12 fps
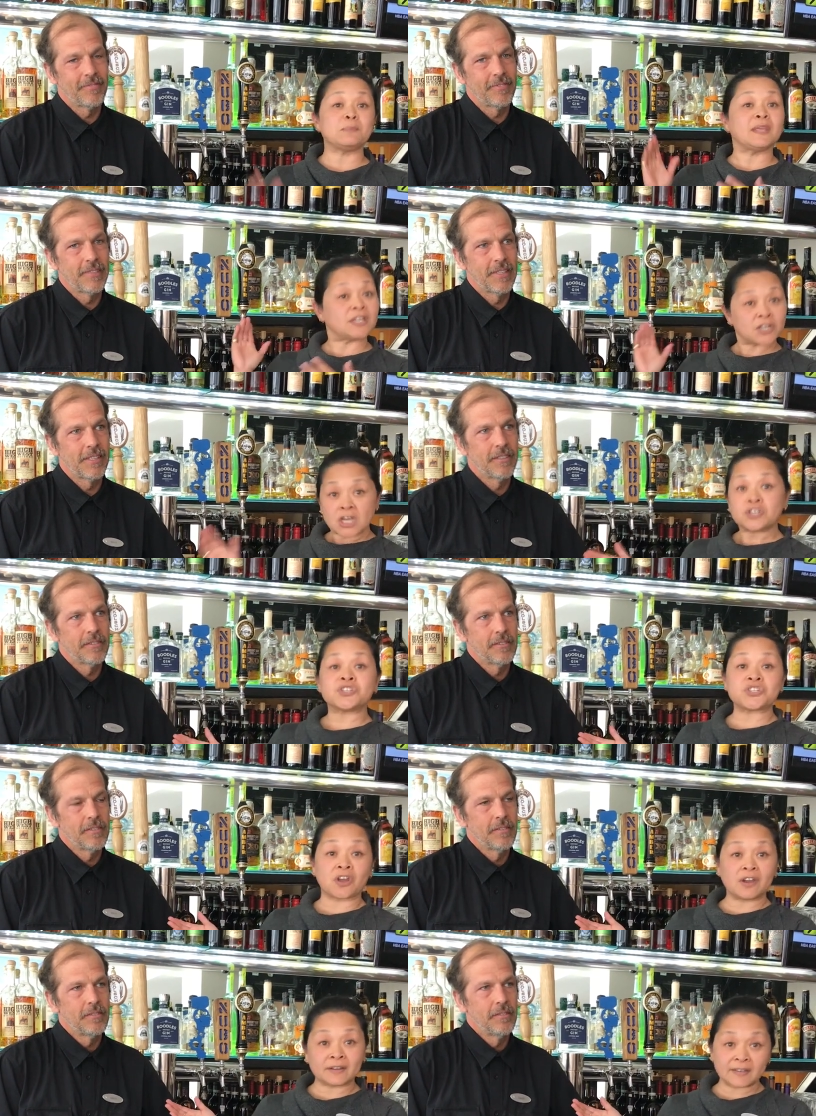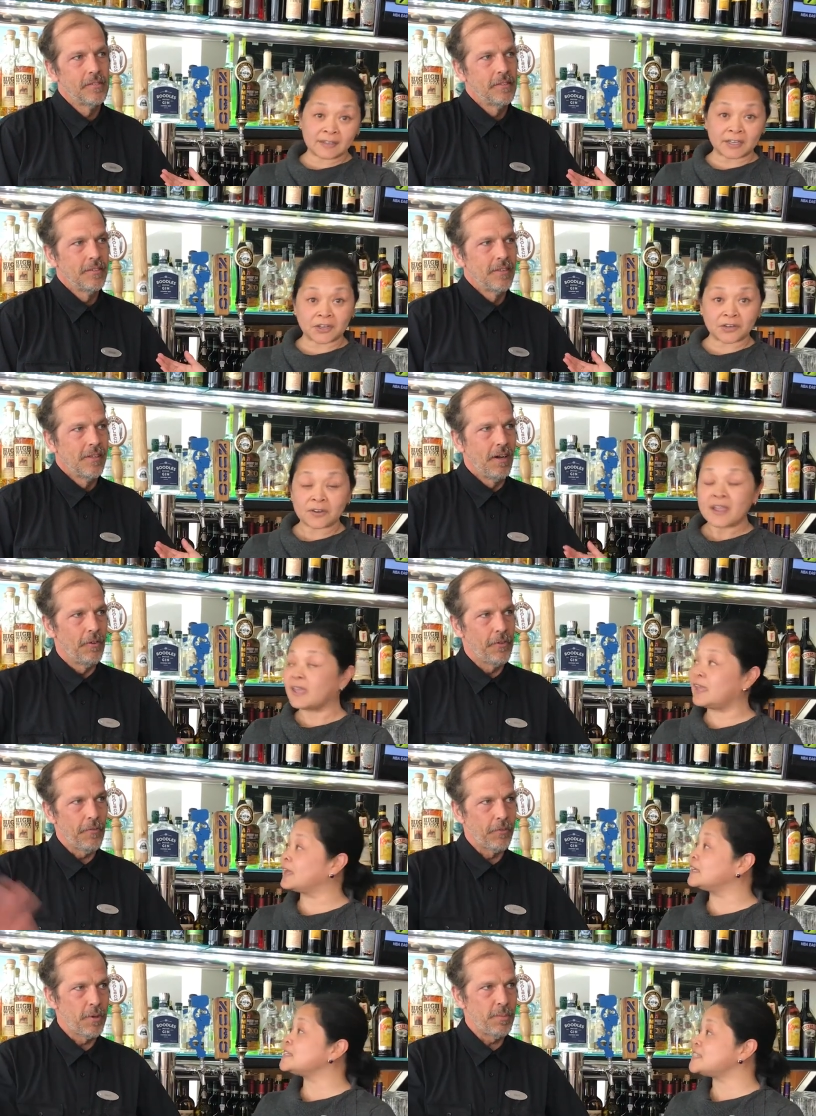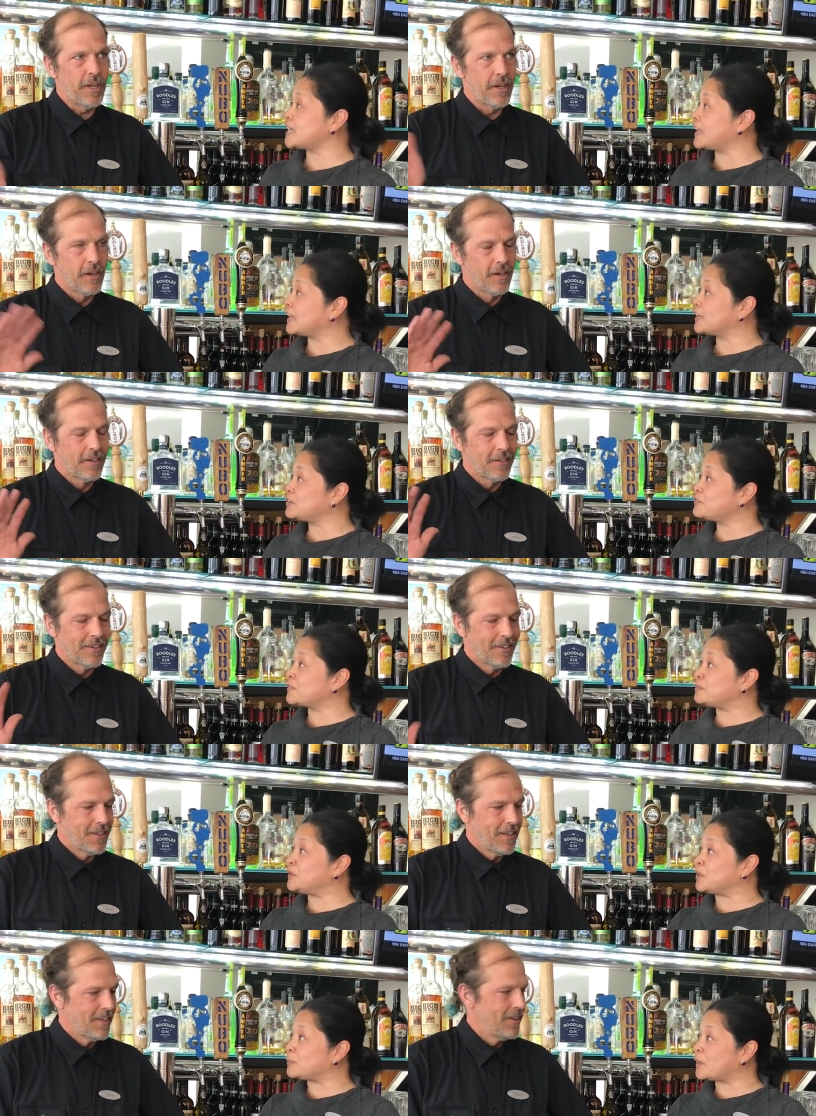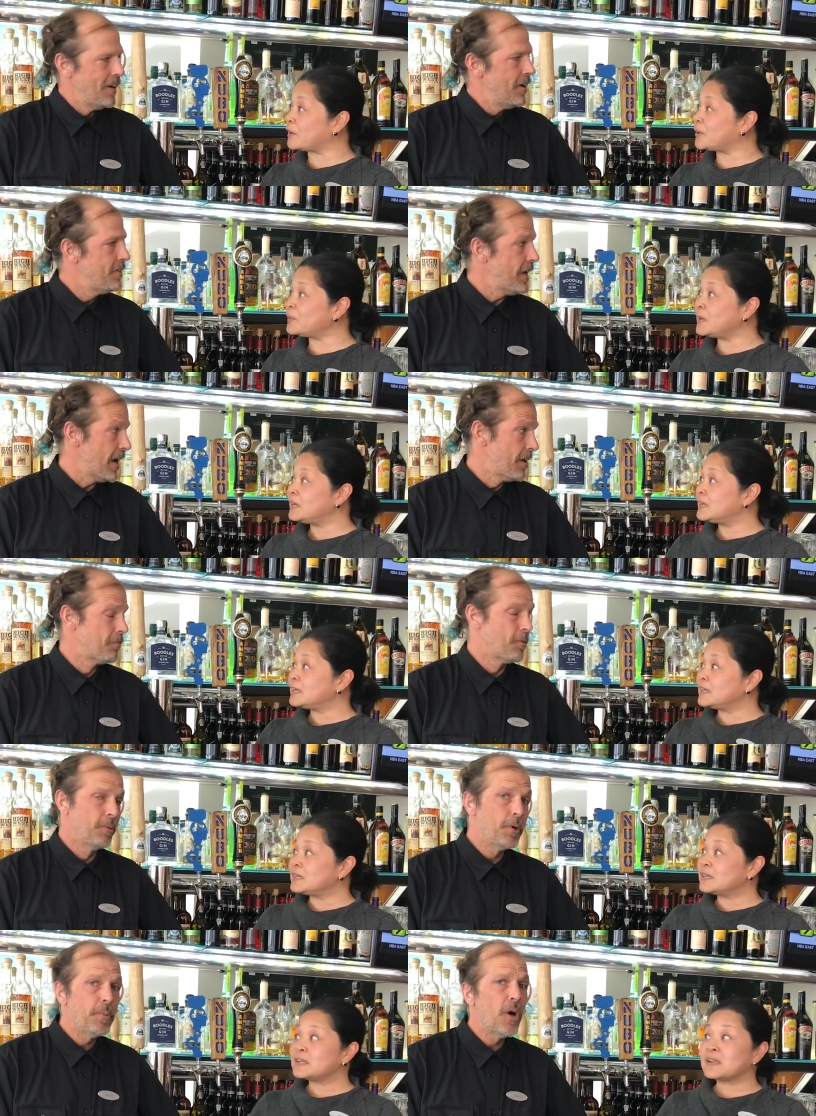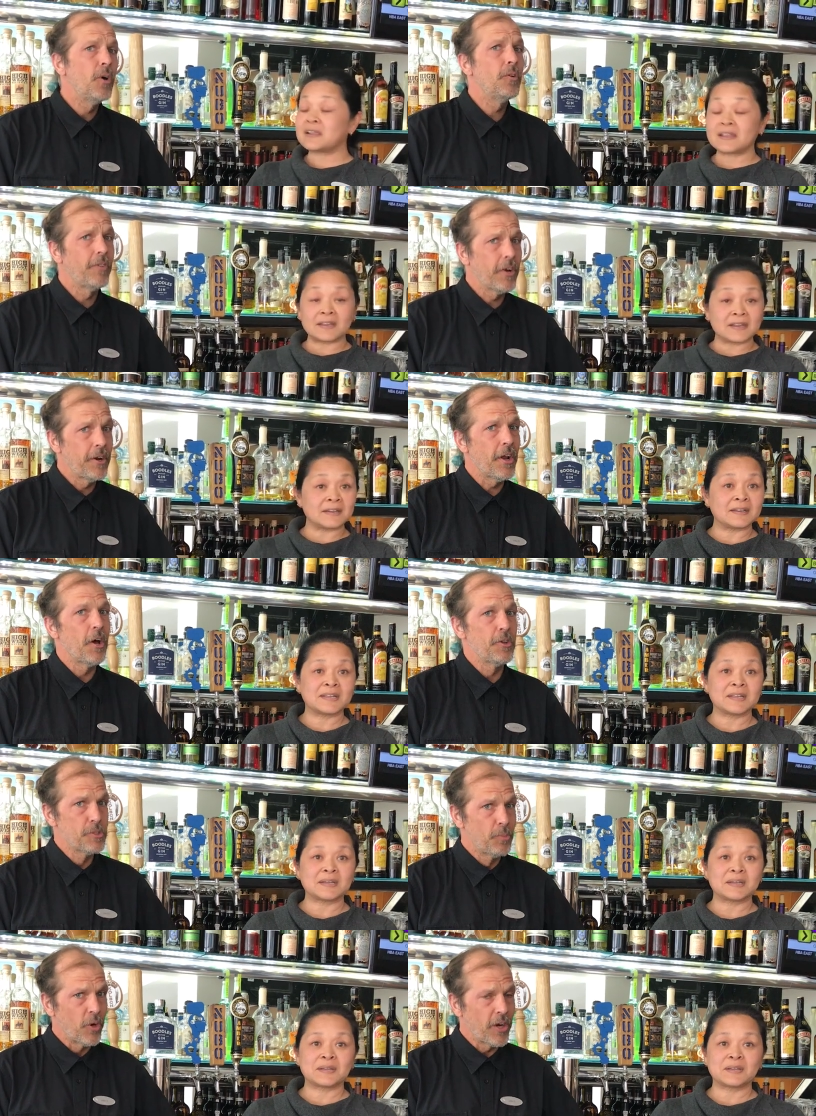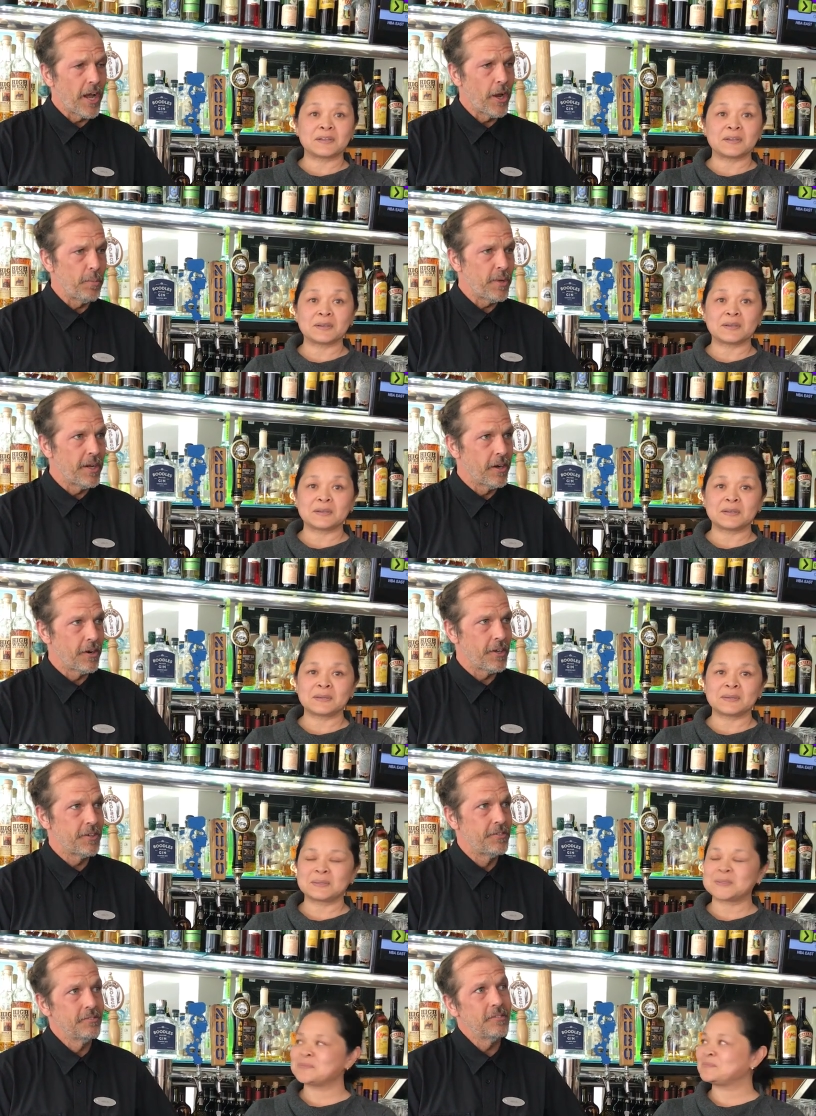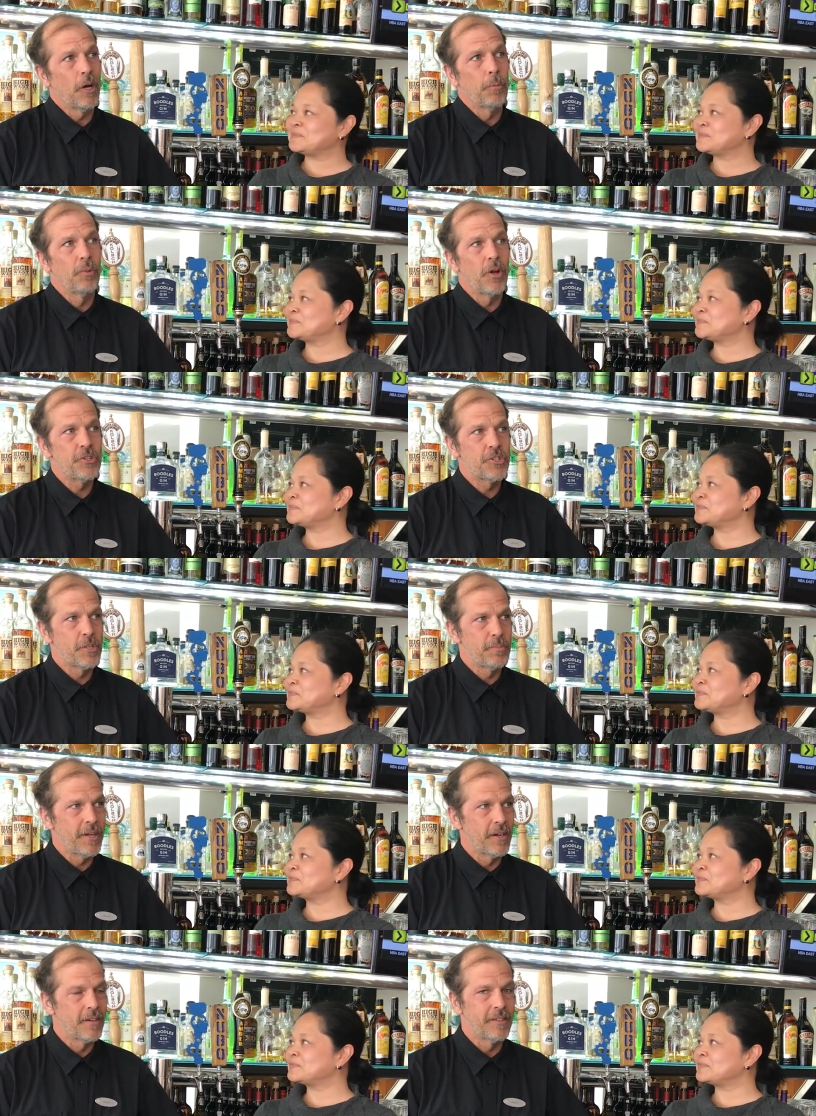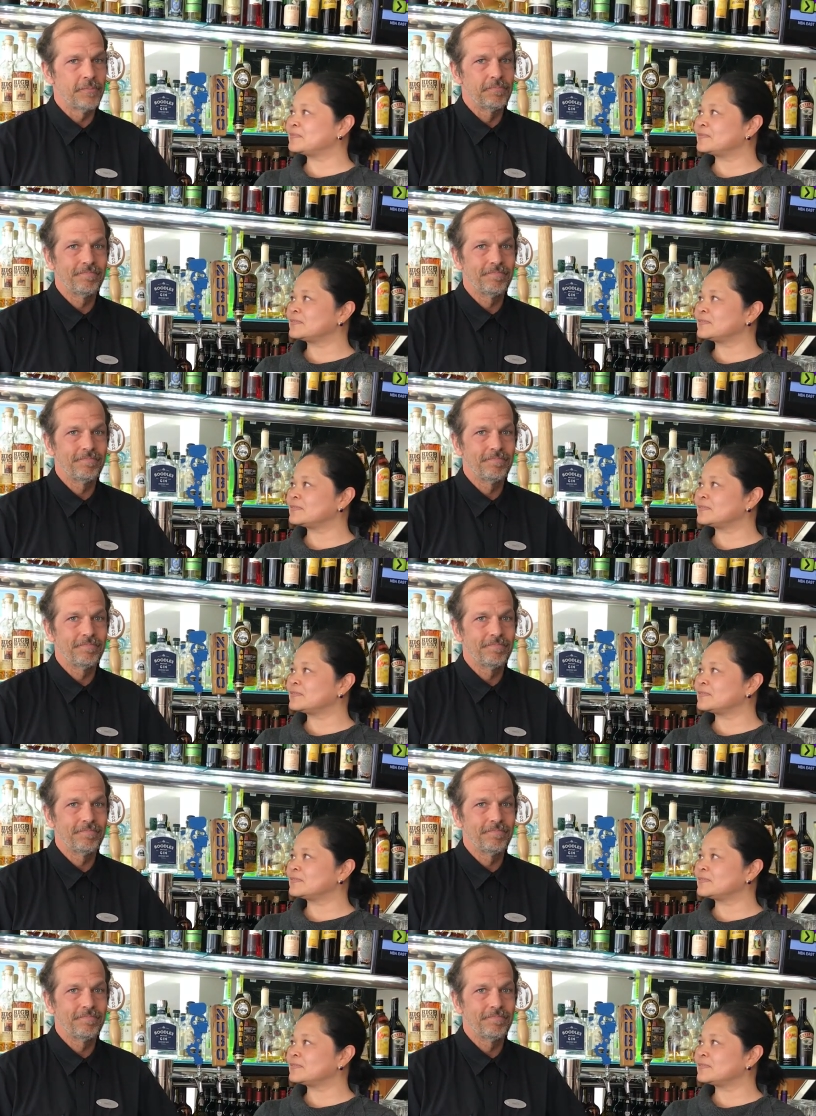Speaker 1: to meet John here
Speaker 2: and Dan here.
Speaker 1: from Nubo. Dan
Speaker 2: from Nubo, very knowledgeable guy. I'll be here to help lunch the beer.